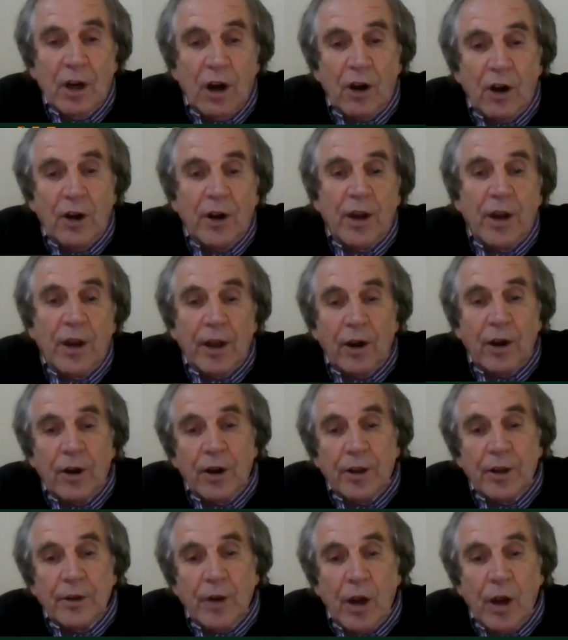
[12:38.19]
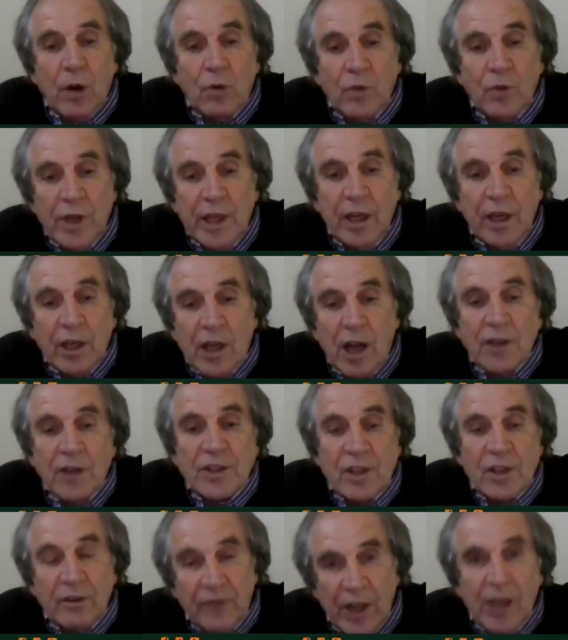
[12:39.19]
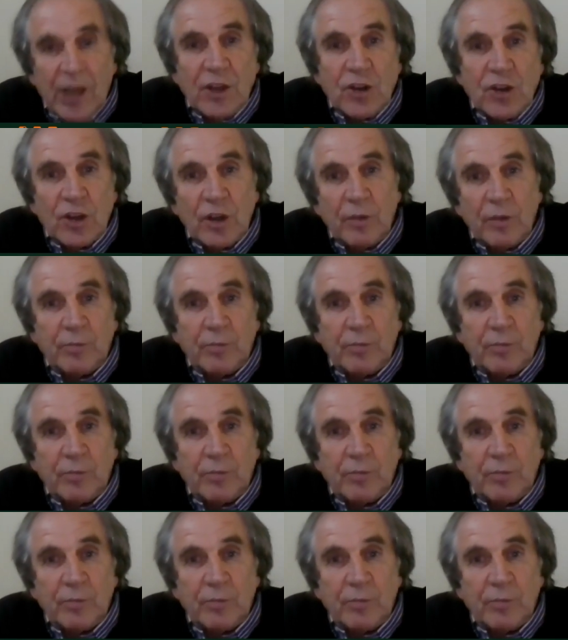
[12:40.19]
or a real conservation